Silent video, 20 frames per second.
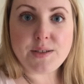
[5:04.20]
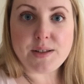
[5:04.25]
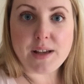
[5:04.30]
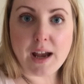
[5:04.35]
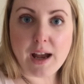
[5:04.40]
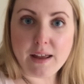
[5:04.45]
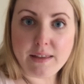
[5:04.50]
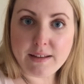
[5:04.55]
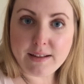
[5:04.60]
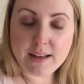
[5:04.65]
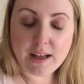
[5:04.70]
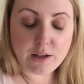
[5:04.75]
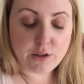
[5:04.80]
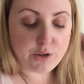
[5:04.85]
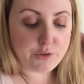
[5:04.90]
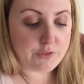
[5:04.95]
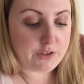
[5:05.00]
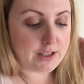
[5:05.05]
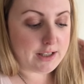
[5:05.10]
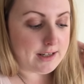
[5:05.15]
So yeah, I think that'll
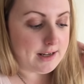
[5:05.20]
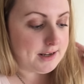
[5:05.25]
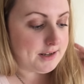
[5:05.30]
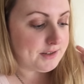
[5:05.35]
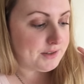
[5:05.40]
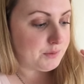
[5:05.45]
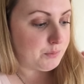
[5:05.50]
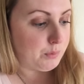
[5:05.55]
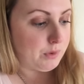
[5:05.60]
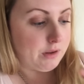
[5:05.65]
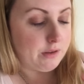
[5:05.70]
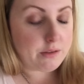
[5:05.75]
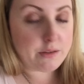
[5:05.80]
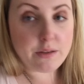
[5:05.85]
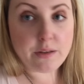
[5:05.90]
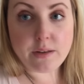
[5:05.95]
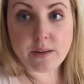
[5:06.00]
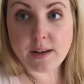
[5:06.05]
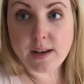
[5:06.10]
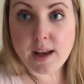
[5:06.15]
look really nice
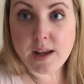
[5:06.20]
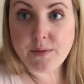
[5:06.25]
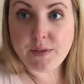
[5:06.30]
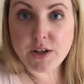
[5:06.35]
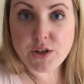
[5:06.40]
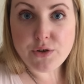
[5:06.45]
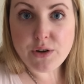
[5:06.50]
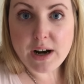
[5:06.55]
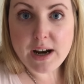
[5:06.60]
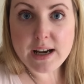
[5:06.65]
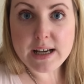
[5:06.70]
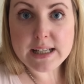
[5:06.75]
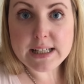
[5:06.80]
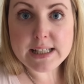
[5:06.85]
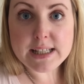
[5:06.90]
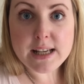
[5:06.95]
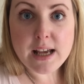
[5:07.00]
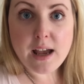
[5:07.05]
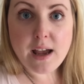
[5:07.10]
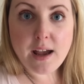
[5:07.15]
with the navy
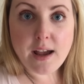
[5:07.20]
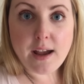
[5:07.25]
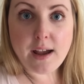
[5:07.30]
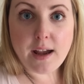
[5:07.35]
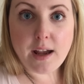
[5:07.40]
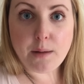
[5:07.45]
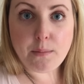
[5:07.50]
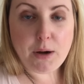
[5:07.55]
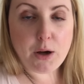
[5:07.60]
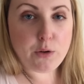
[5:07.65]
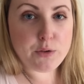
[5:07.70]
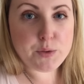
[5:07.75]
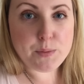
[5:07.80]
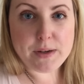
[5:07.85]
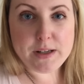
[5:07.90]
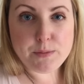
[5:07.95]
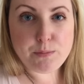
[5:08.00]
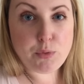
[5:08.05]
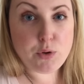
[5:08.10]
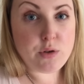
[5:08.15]
dress. I also
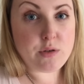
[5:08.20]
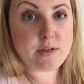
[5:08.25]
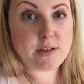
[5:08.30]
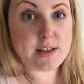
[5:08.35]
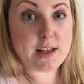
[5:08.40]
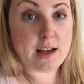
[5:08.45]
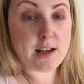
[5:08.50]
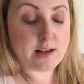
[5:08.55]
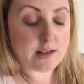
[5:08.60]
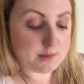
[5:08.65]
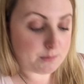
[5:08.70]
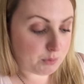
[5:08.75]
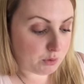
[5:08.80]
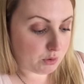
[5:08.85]
went to Boots and I